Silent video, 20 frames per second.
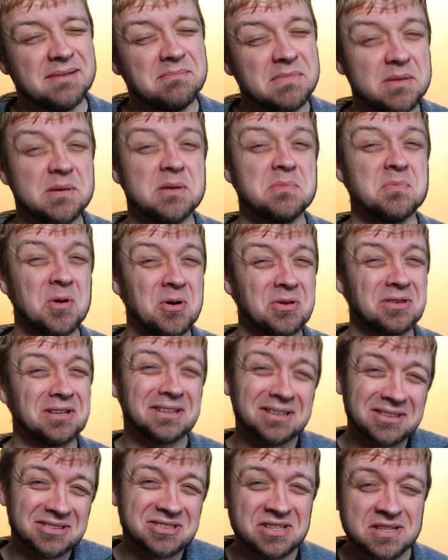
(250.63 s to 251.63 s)
maybe more than
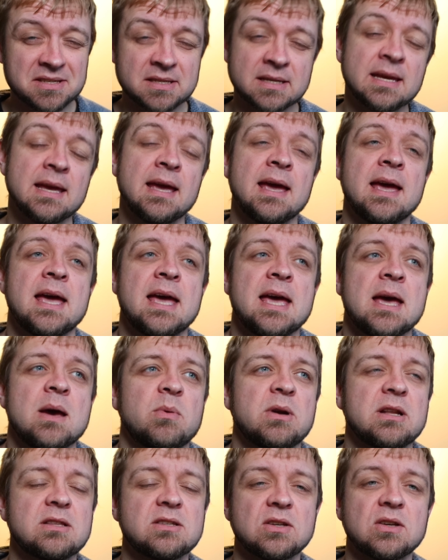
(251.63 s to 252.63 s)
a little cheesy,
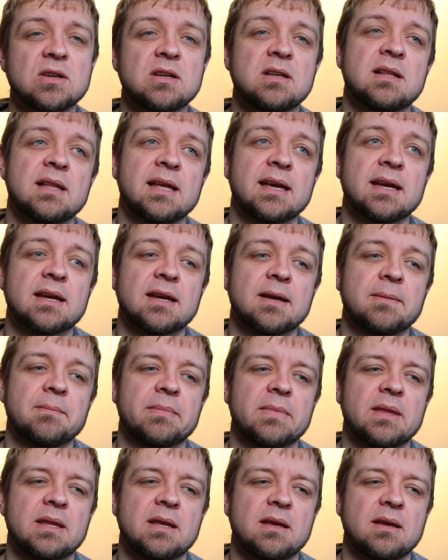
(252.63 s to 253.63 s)
but it's a good like
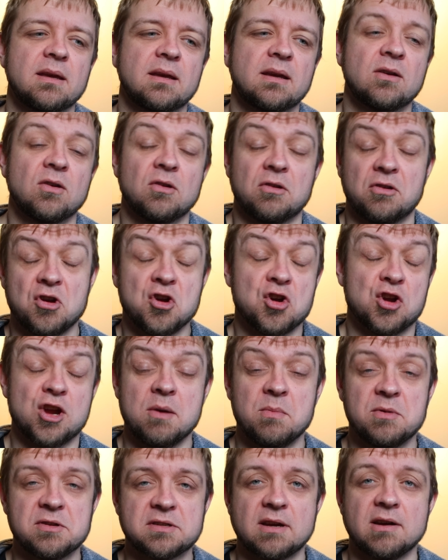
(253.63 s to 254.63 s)
Kirk
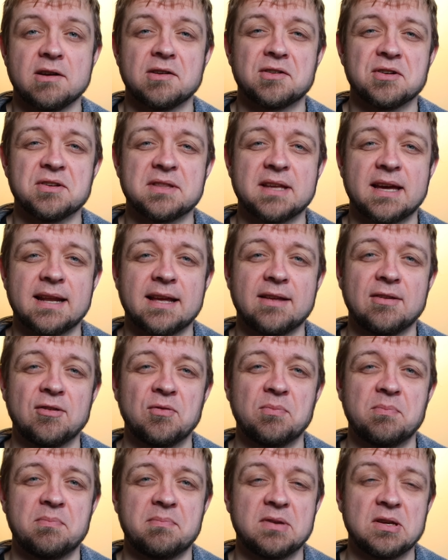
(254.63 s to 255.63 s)
Cameron's character, and that
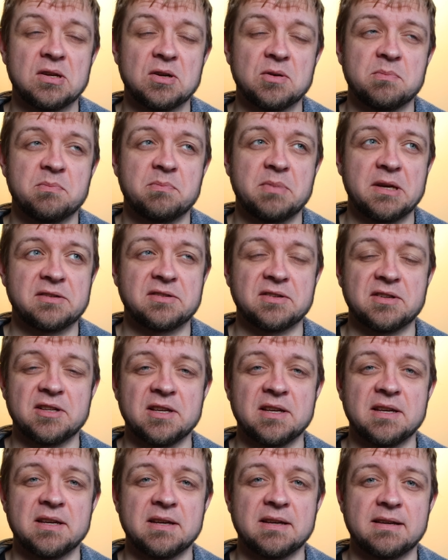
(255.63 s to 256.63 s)
has you know
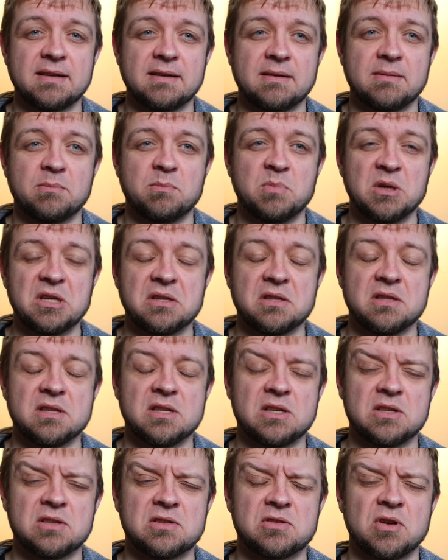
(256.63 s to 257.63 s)
basically been
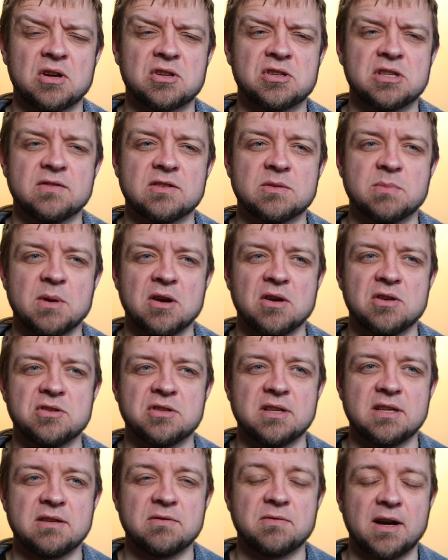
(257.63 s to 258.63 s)
the destruction of his
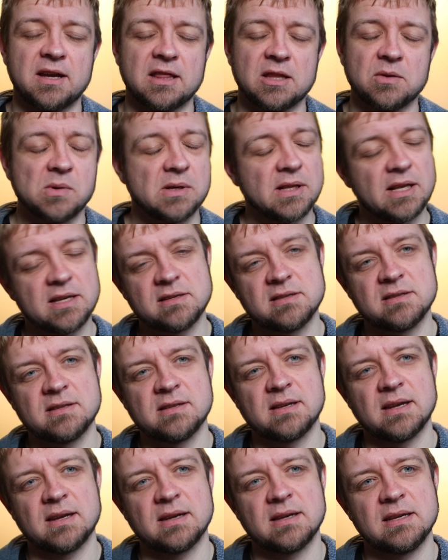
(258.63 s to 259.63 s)
marriage, and he finally realizes
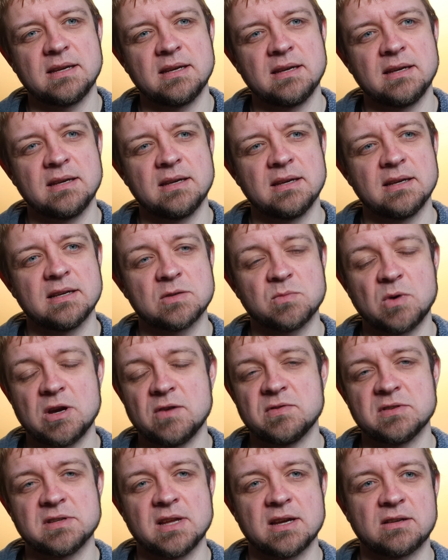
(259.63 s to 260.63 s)
it, and he his
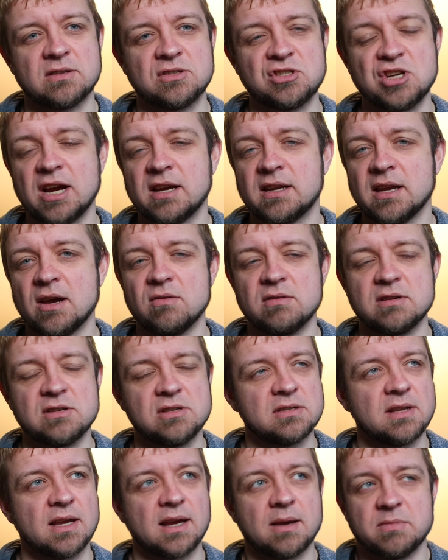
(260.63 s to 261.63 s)
wife is like checked out.
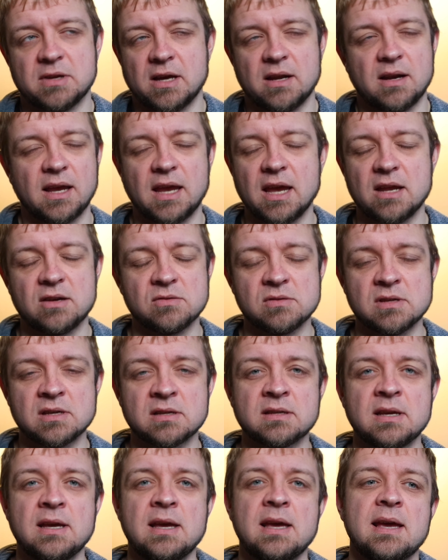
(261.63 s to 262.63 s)
She's like, I'm done. I can't do
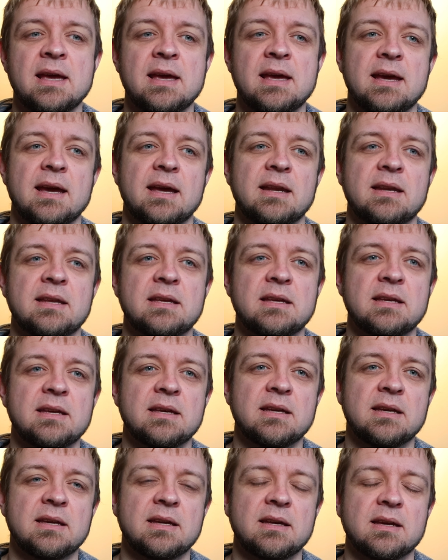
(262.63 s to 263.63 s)
this and
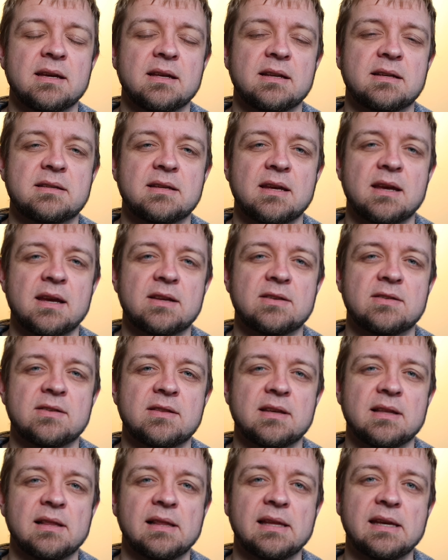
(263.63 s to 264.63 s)
he takes
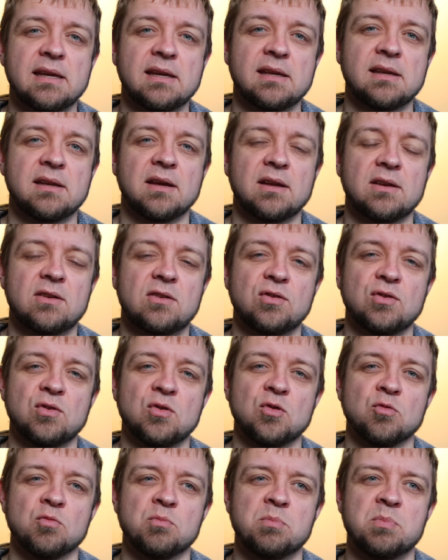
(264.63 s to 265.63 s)
the lead
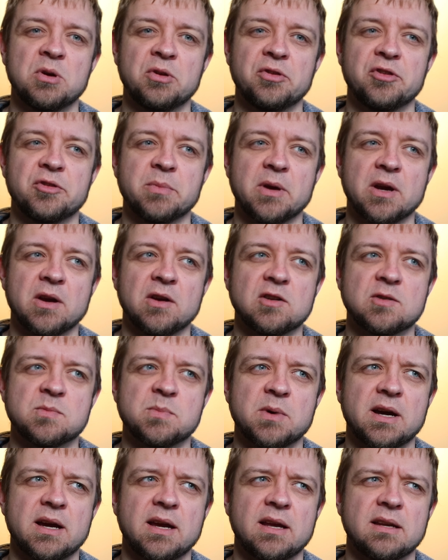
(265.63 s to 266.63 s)
to build his marriage
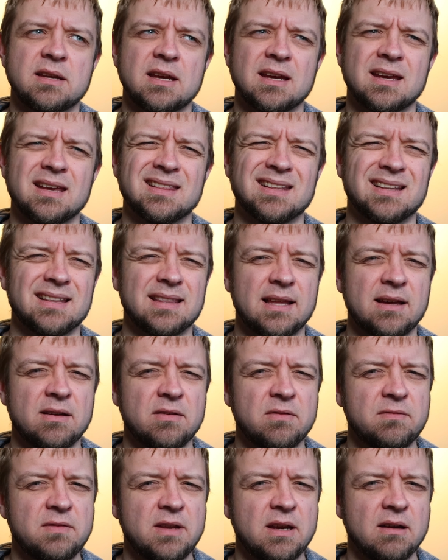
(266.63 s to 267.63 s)
by taking the
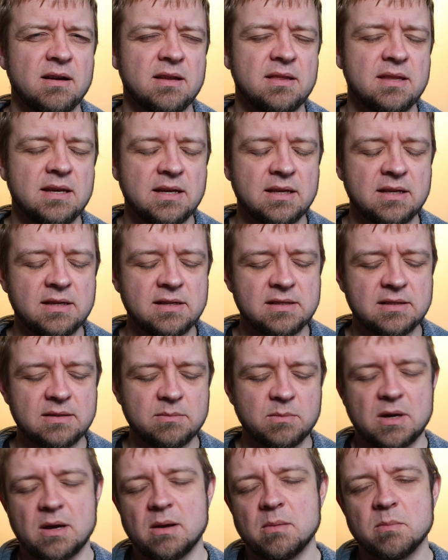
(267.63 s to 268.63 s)
love dare i think it is
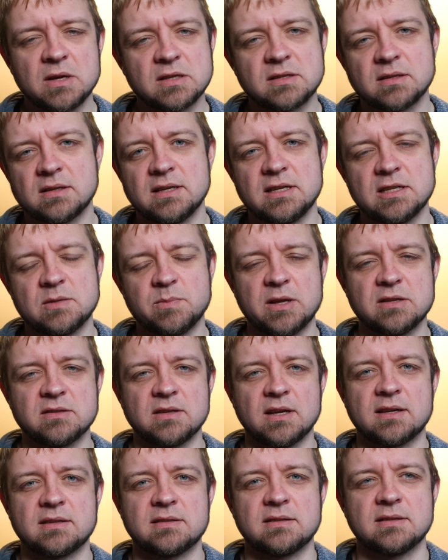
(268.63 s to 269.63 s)
but basically he
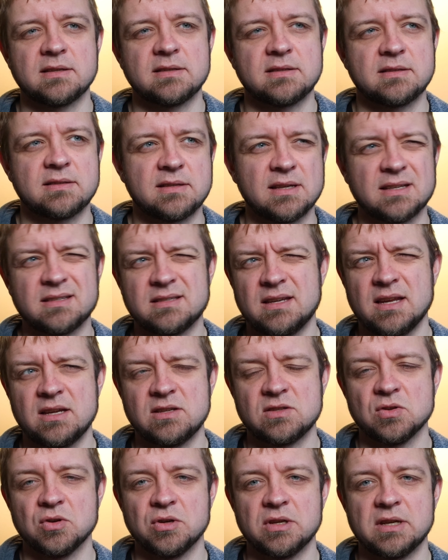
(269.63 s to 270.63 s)
spends like six, 60
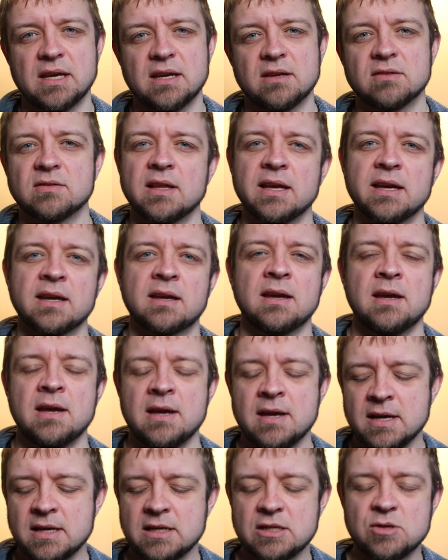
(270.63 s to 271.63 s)
days 30 days like
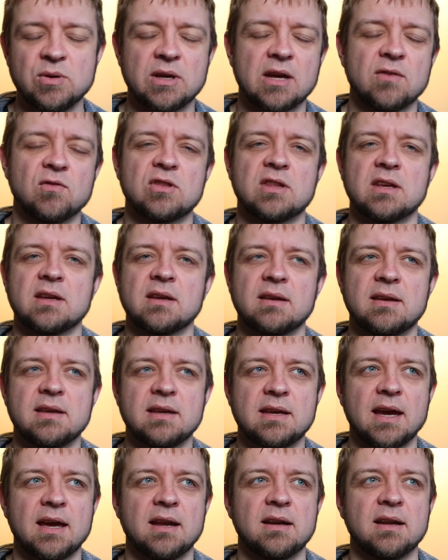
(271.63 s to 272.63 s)
doing everything
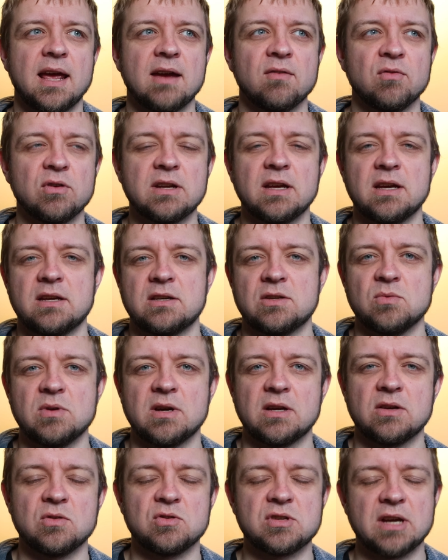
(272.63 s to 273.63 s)
he can every day
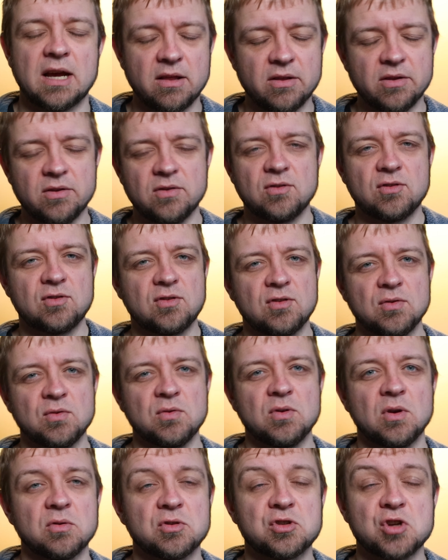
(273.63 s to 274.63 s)
doing a new challenge to
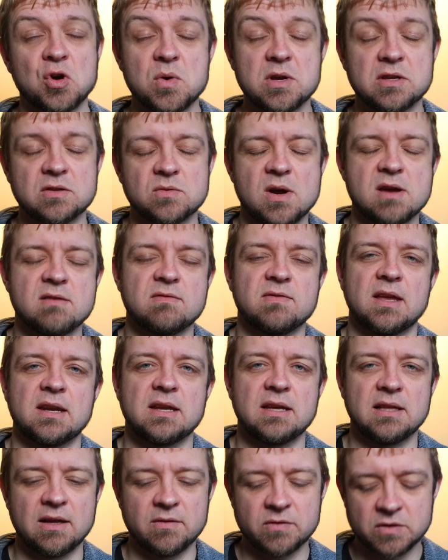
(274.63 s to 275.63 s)
you know show his wife
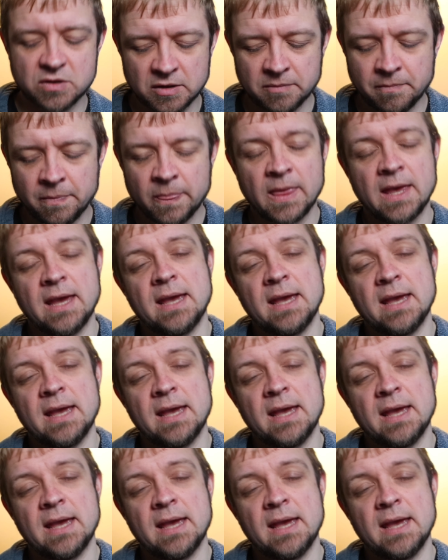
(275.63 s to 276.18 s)
that he loves her